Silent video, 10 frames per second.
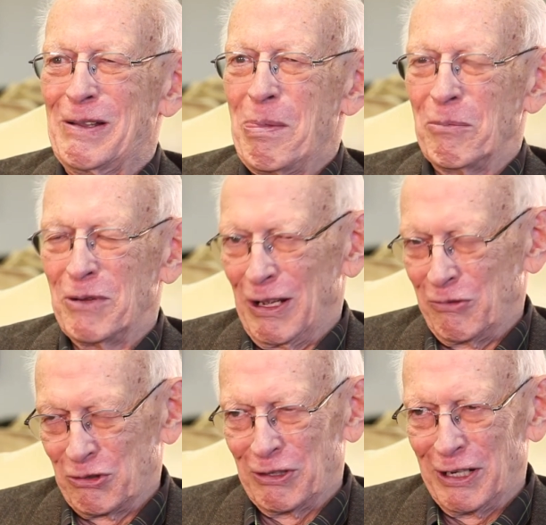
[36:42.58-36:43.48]
But I
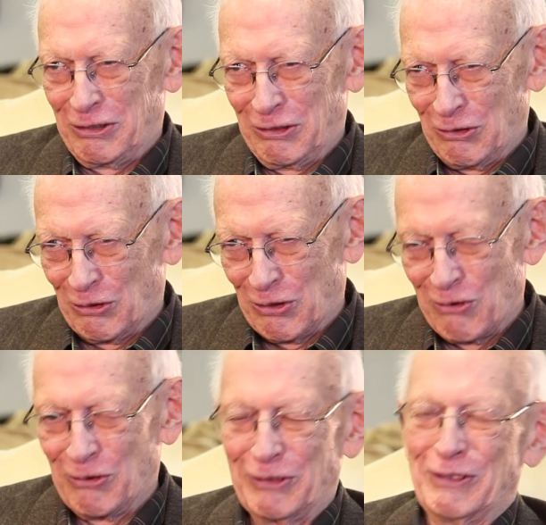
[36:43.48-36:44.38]
was a 19 year
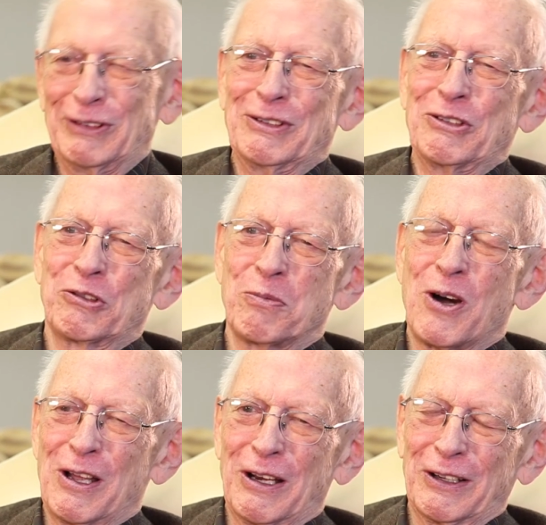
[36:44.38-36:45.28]
old,
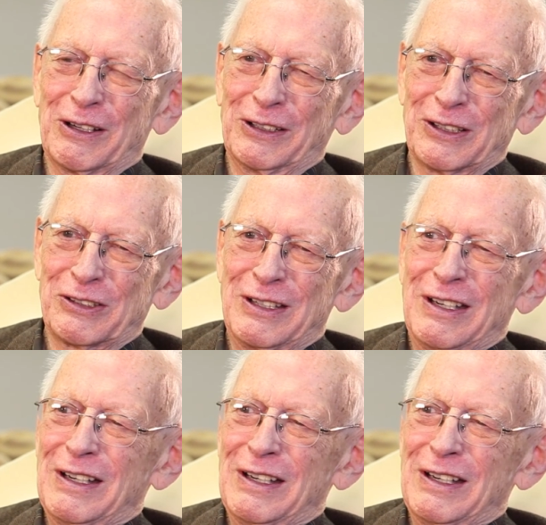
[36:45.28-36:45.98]
smart aleck, I guess.